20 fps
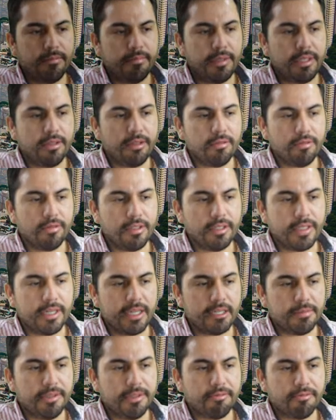Bitcoin
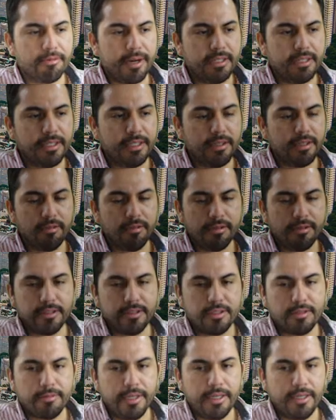has been rising all
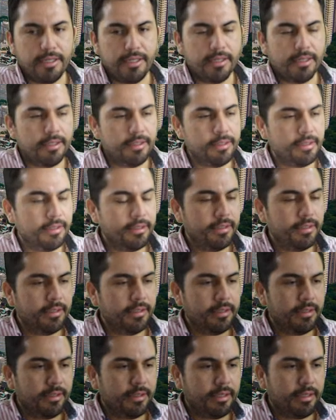this week,
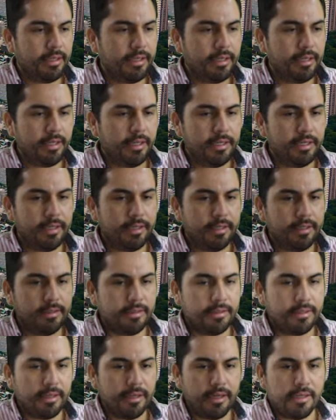
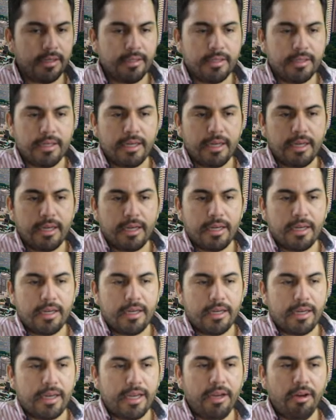and
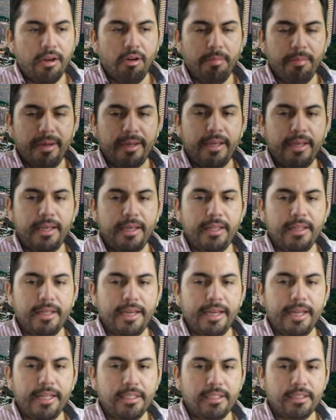I hope it
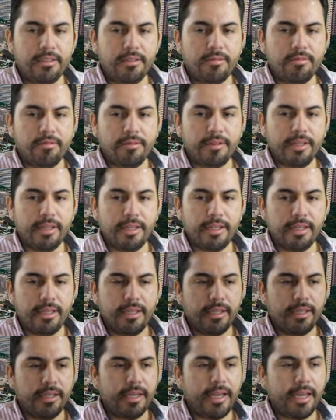gets to
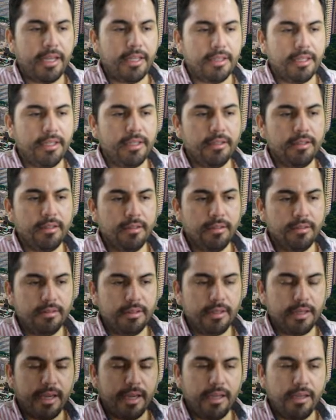the
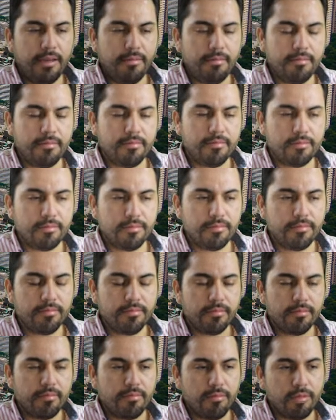18K,
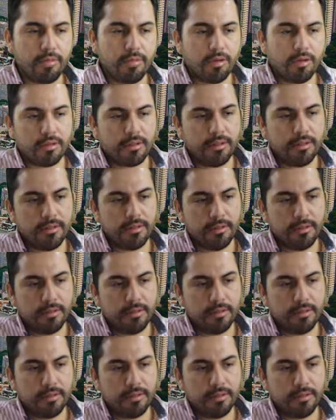but